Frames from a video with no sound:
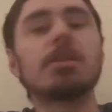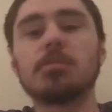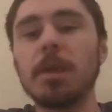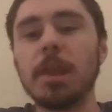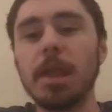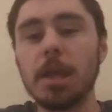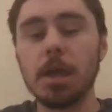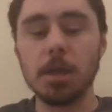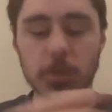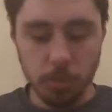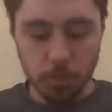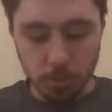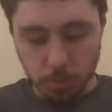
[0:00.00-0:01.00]
I added my
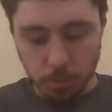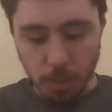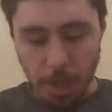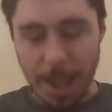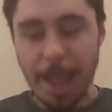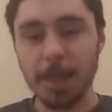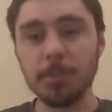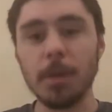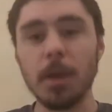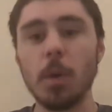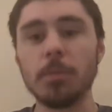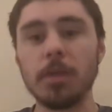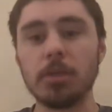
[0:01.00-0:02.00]
website to my NFC
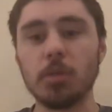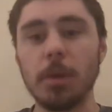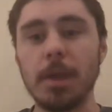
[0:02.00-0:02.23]
tag.